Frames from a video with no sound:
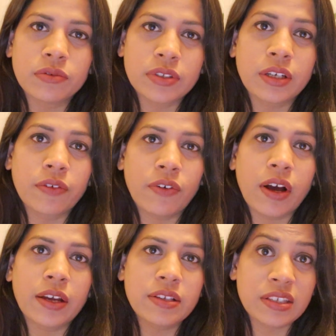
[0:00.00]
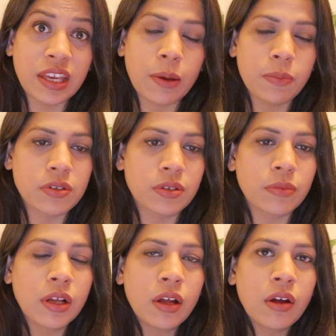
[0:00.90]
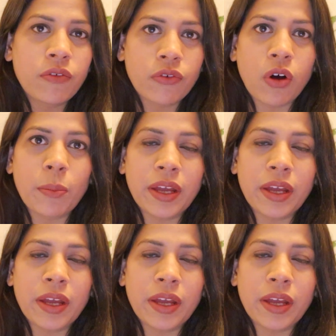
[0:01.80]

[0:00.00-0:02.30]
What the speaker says: signifies escapism from